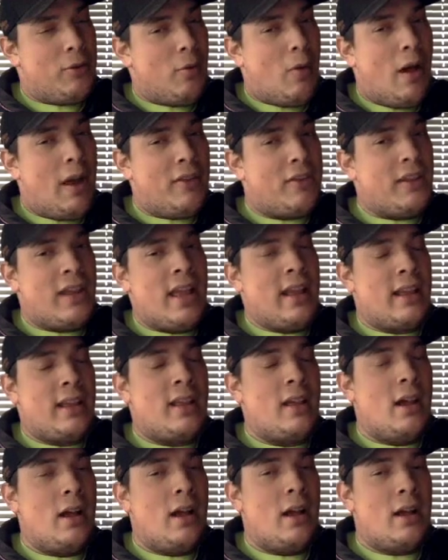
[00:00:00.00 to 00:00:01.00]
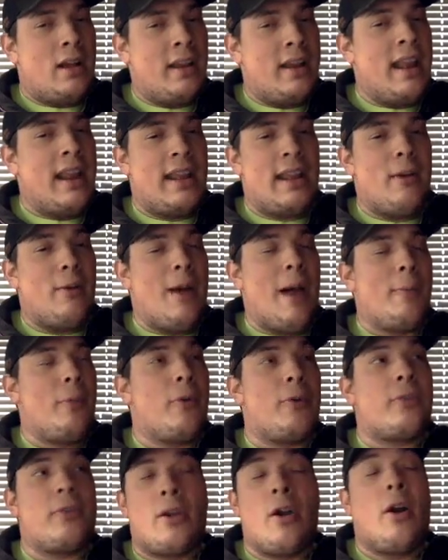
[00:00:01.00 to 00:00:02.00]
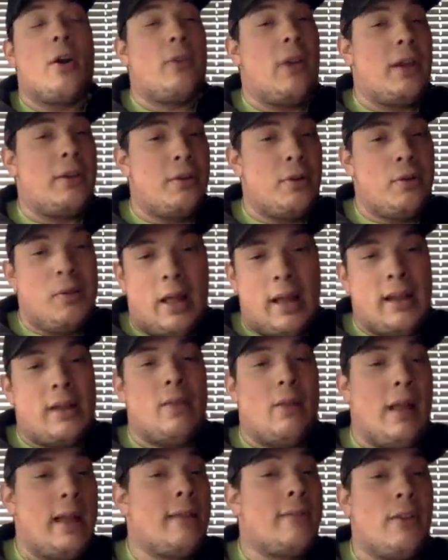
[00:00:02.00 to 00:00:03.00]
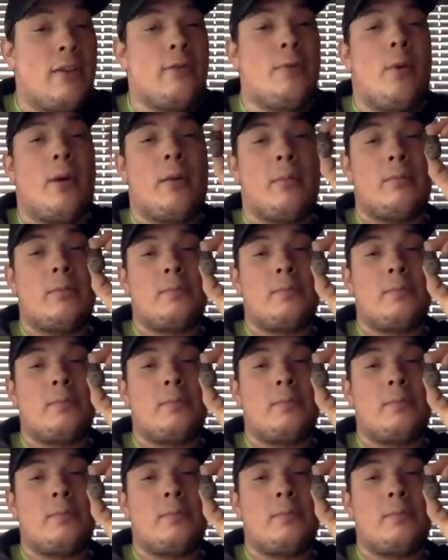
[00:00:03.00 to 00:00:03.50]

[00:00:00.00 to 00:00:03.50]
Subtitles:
lot of Connecticut wrapper cigars I do like this one.